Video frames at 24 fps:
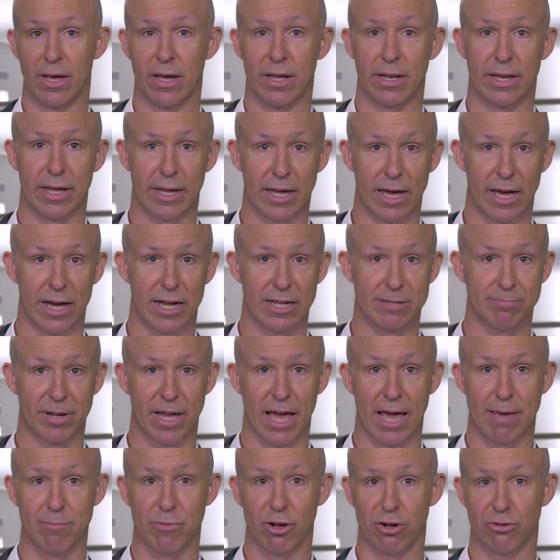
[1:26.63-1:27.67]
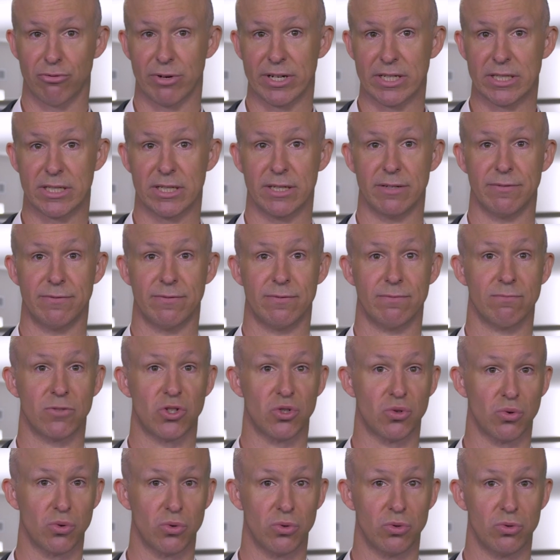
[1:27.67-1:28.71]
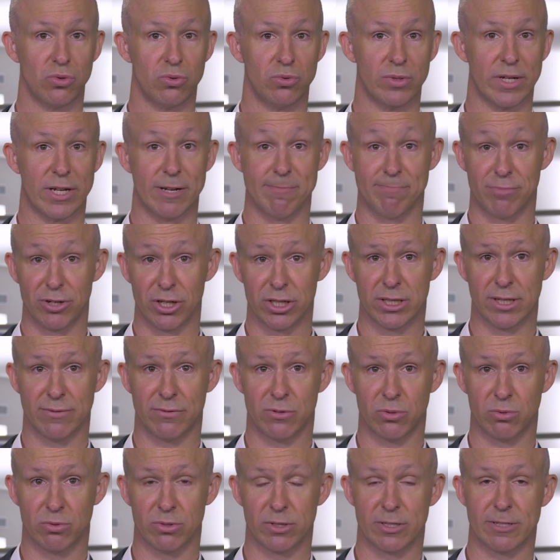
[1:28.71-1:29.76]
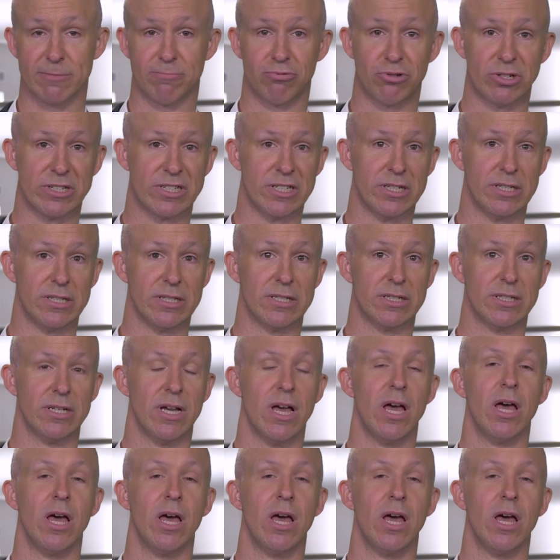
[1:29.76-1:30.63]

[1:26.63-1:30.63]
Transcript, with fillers: The guards became aggressive, cruel, and abusive towards the prisoners,